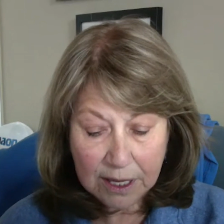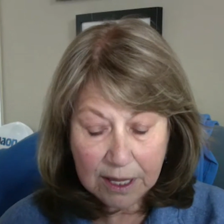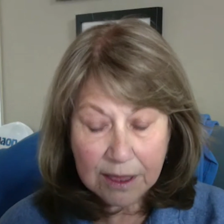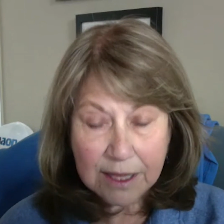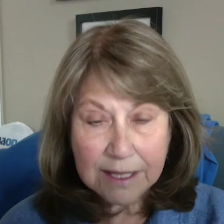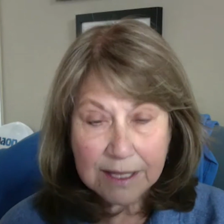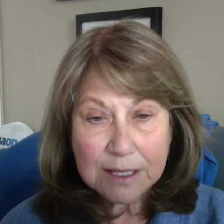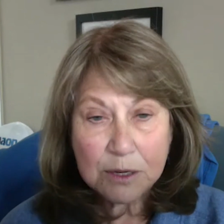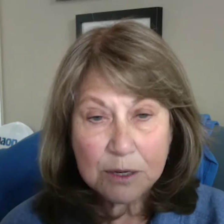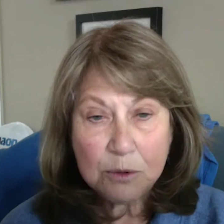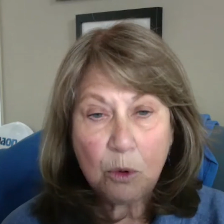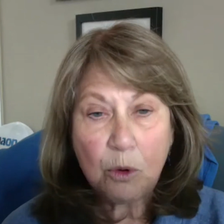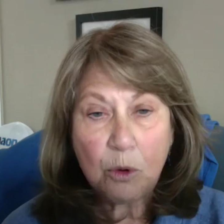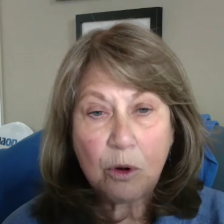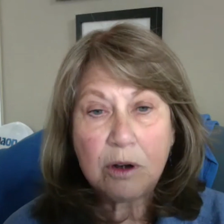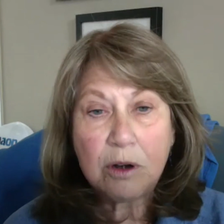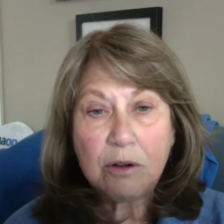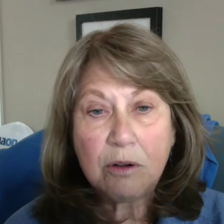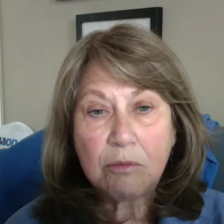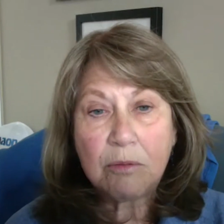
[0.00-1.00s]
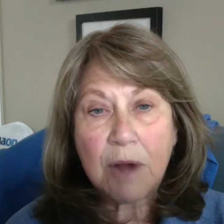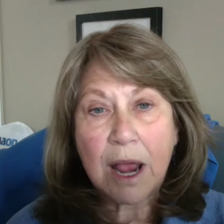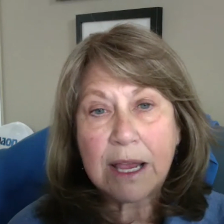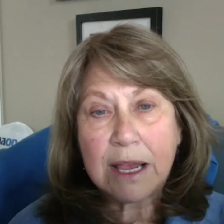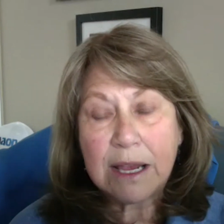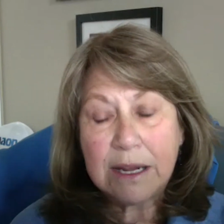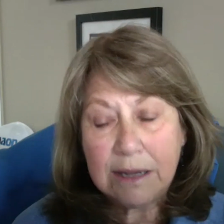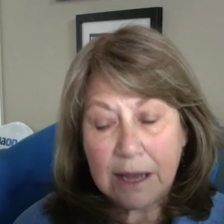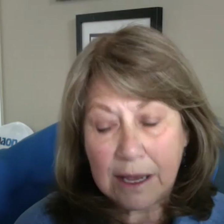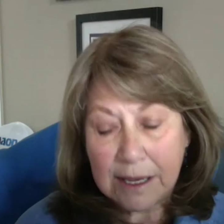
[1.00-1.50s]
This award
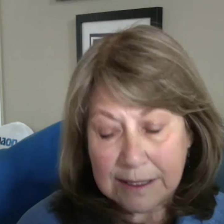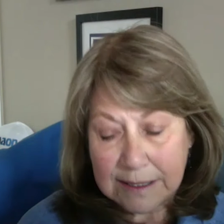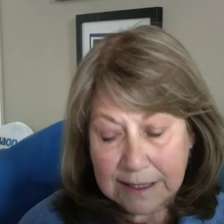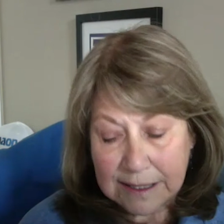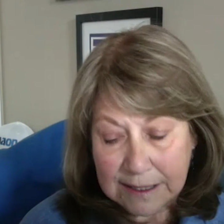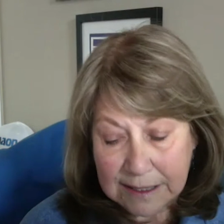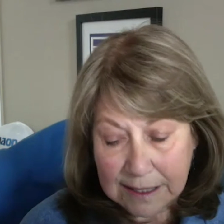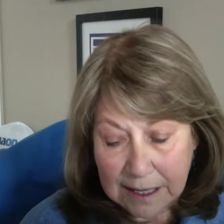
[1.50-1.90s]
recognizes